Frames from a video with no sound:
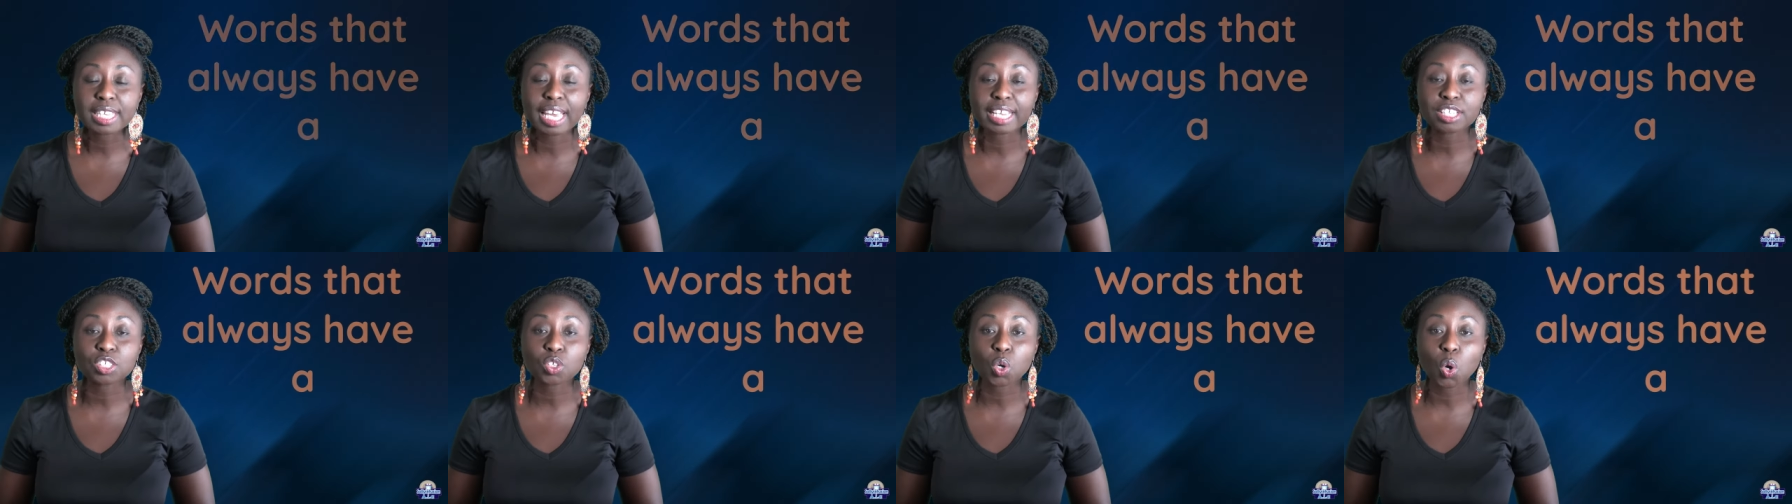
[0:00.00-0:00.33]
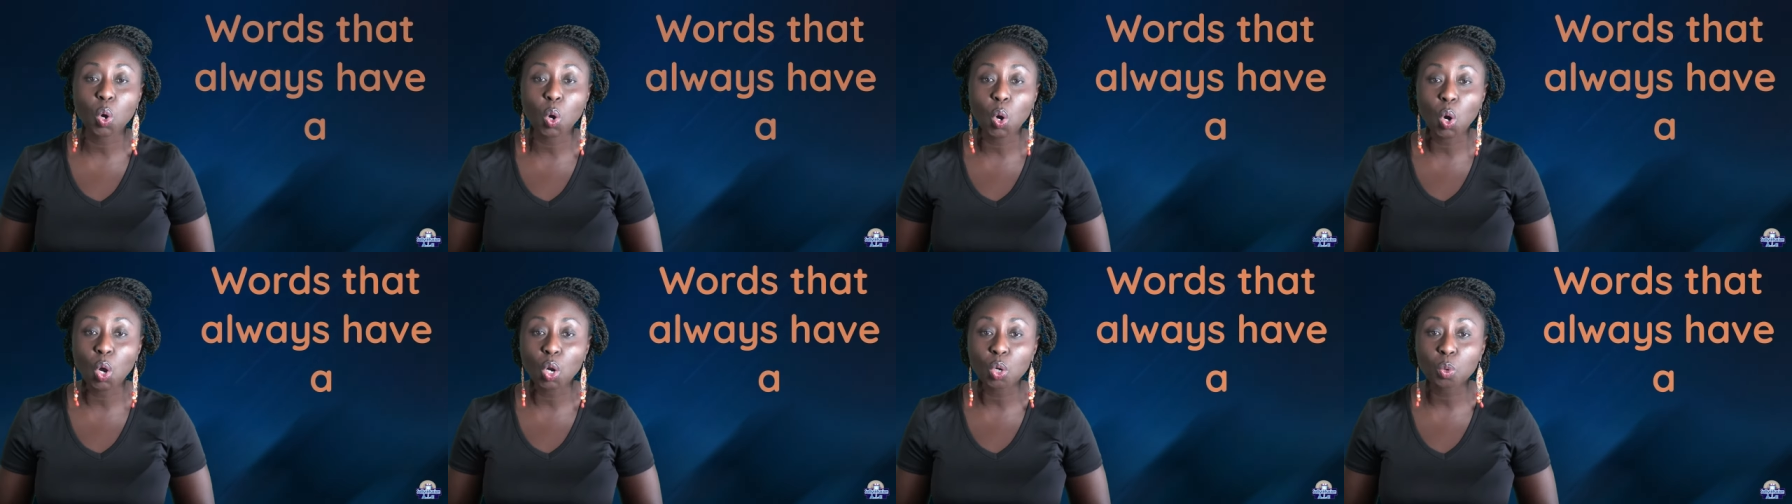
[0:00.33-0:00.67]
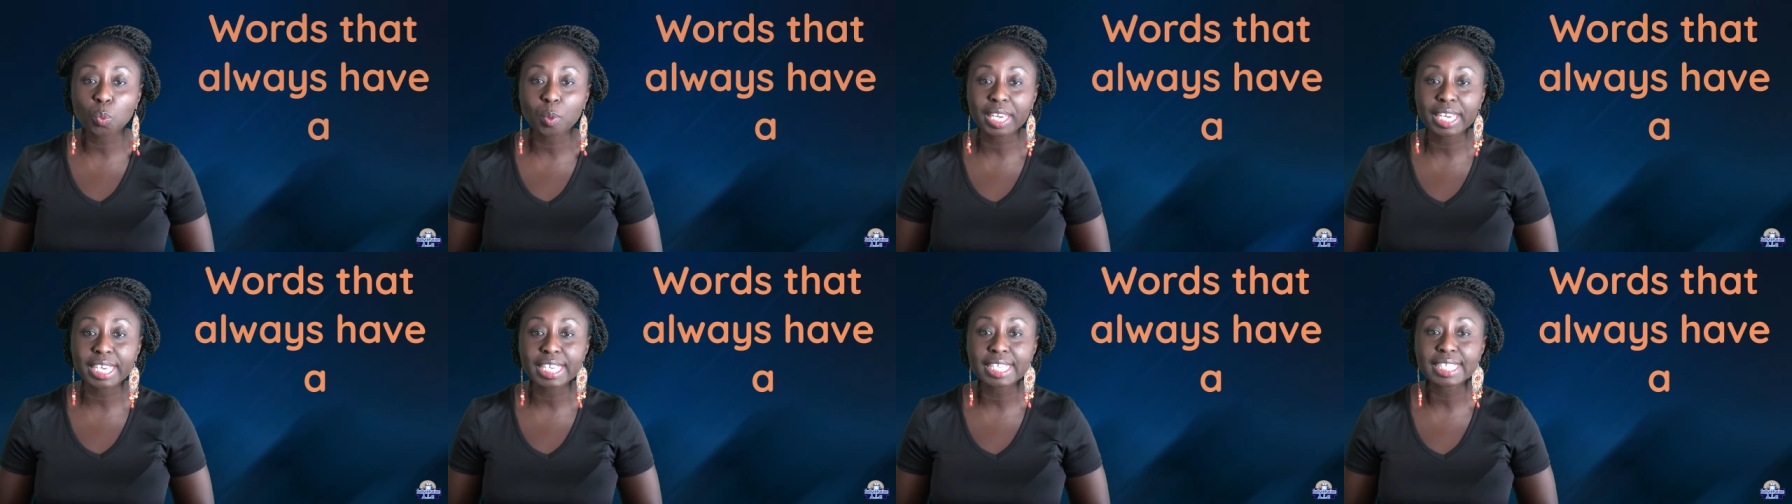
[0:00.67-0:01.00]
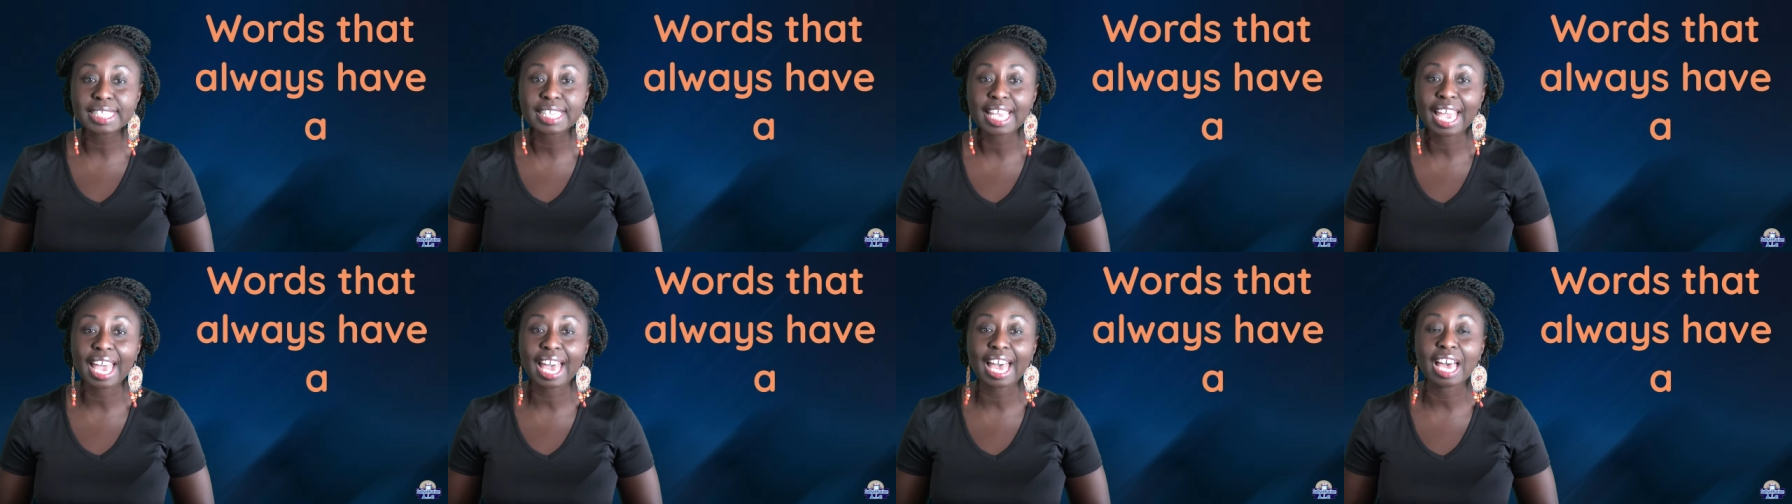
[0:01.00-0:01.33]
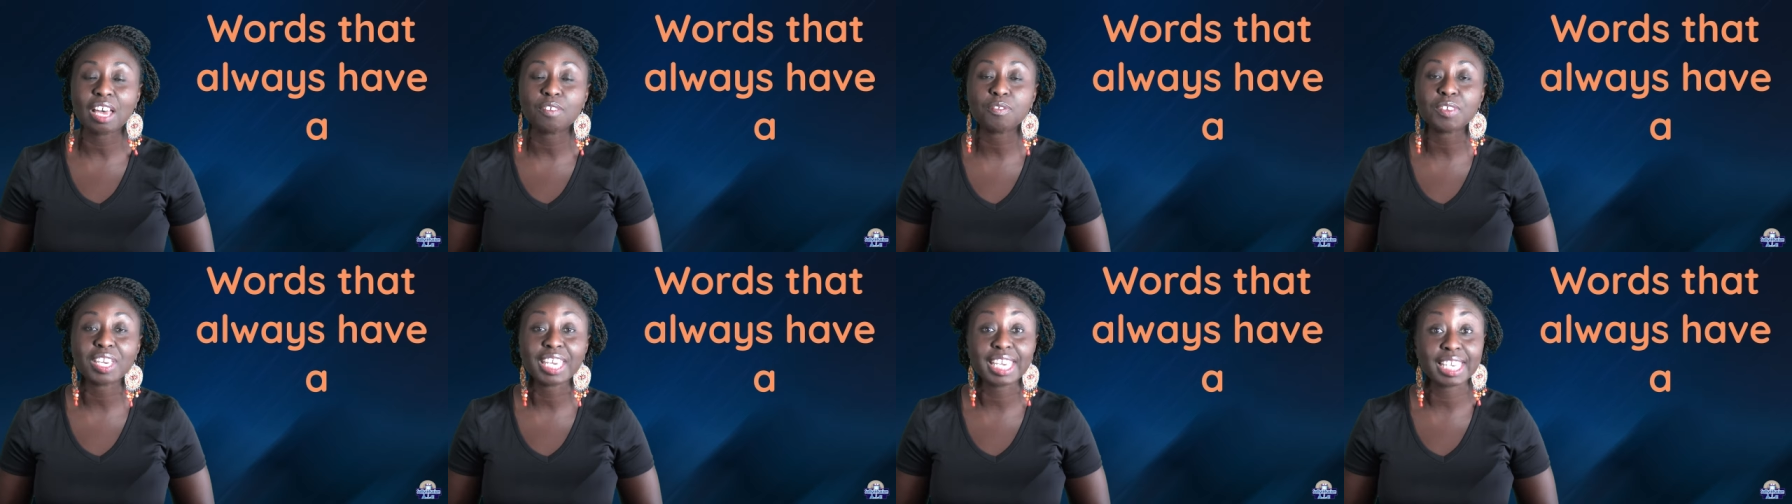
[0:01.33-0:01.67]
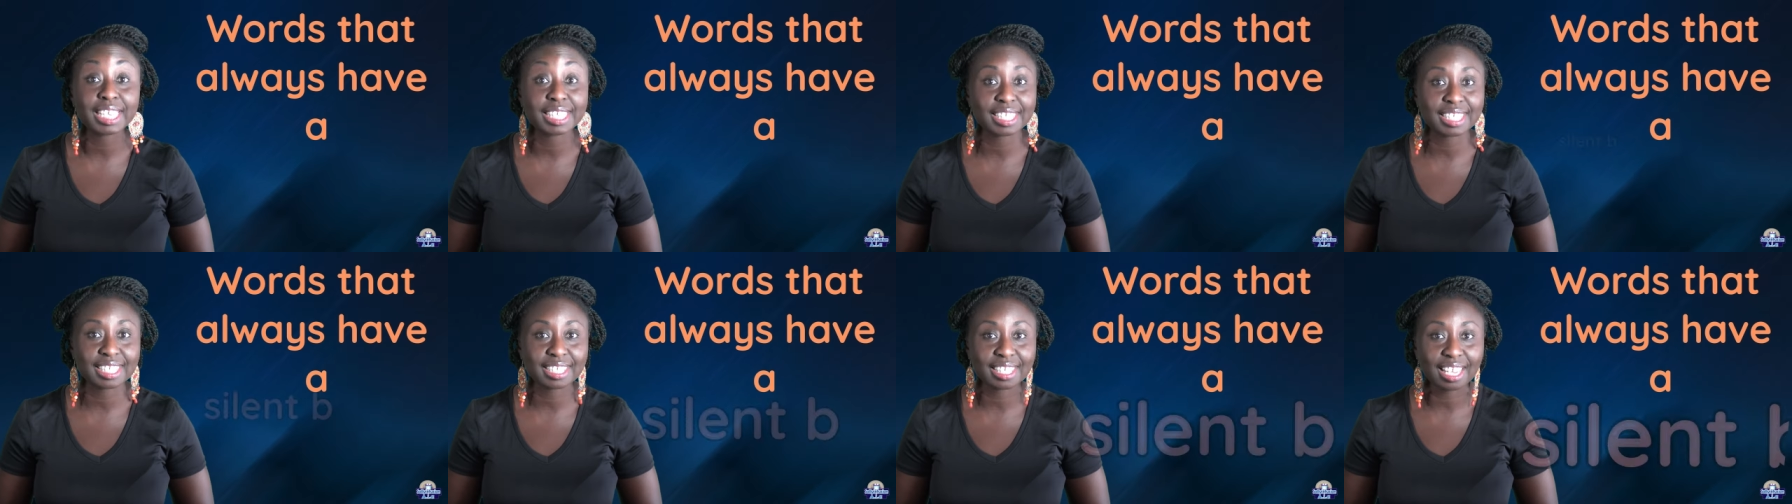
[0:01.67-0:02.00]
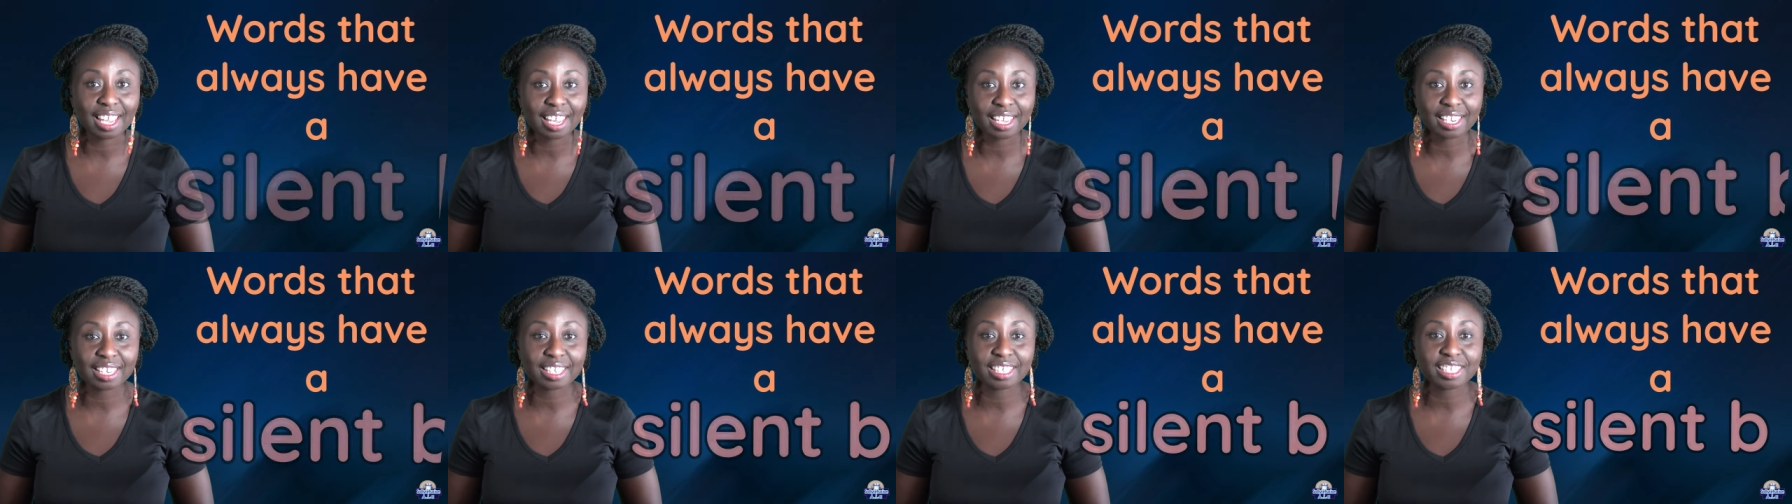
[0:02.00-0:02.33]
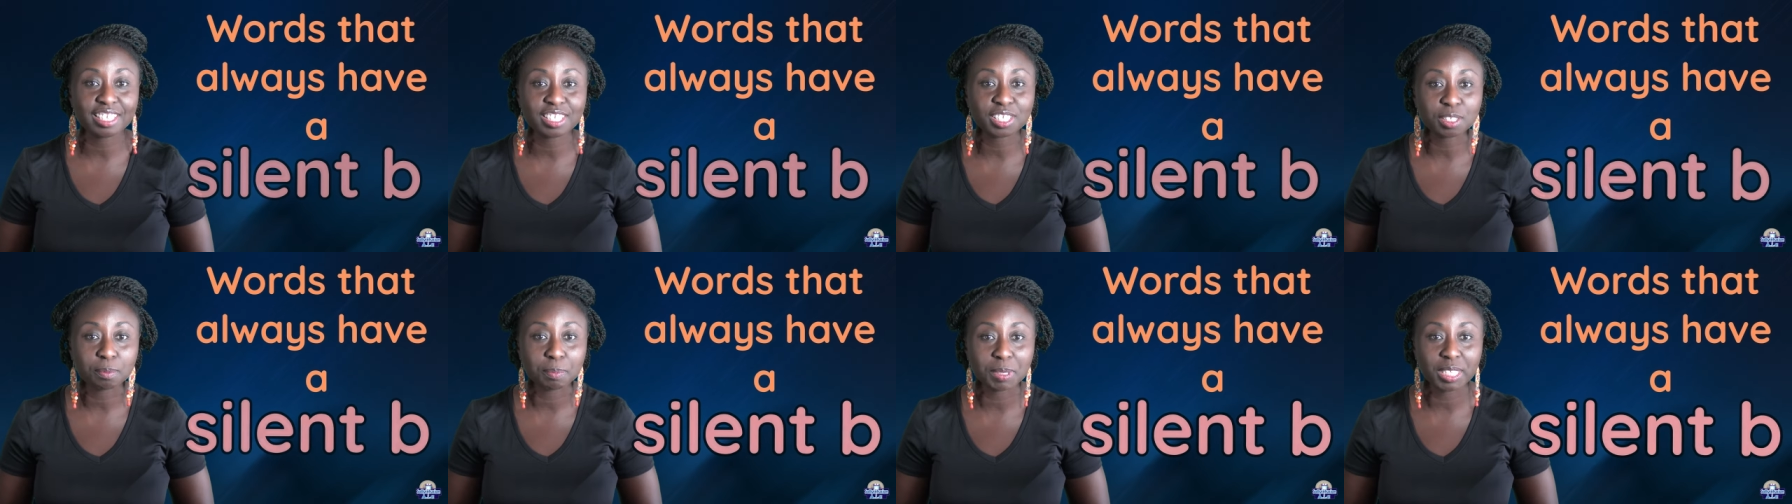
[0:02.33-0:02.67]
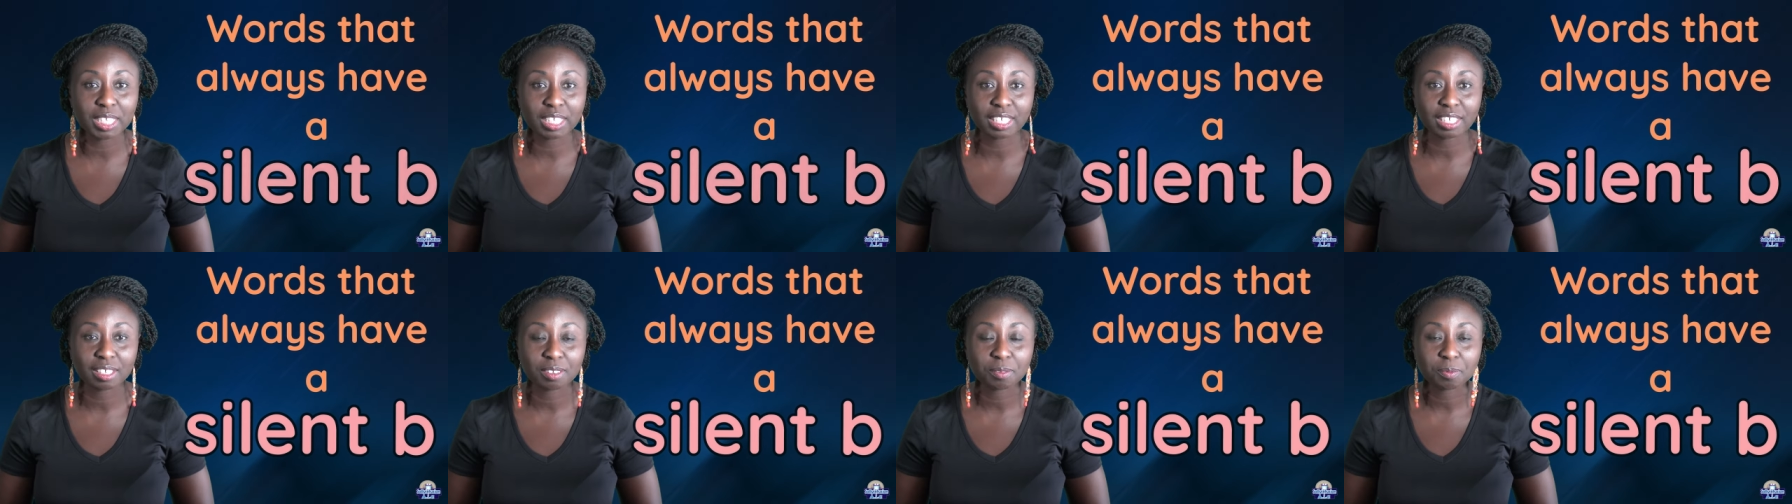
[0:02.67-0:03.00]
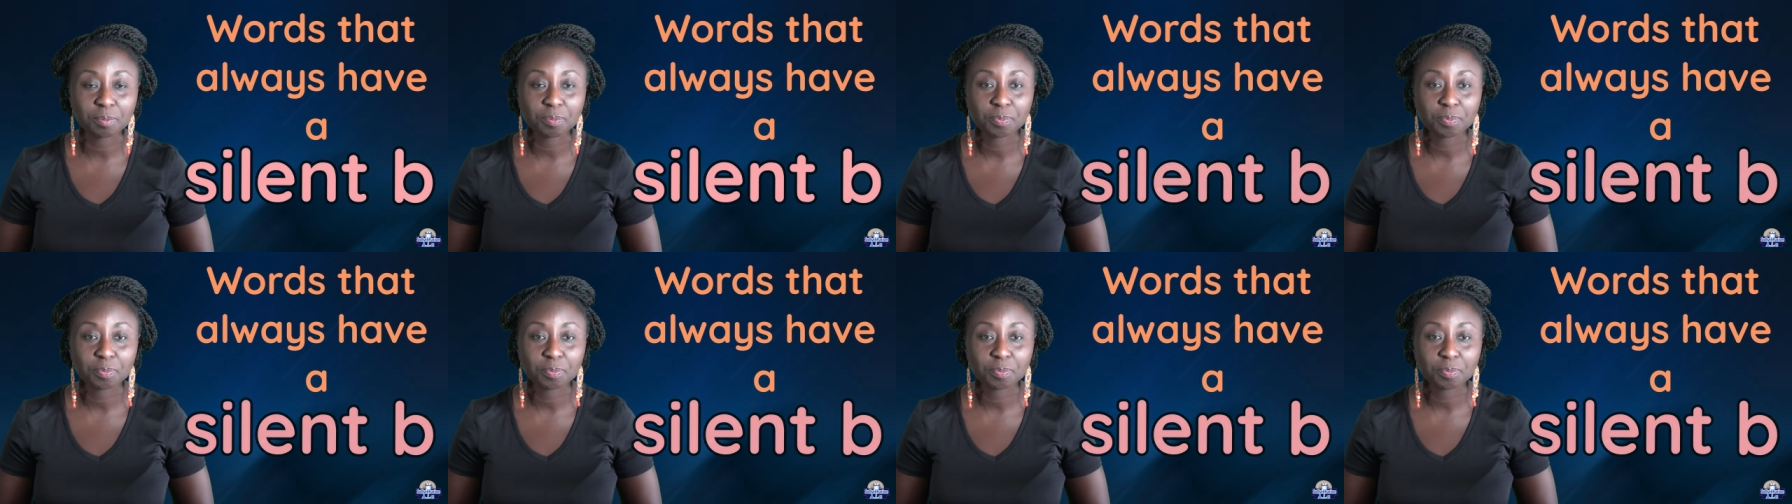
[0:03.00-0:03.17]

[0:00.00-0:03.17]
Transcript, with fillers: that always have a silent B.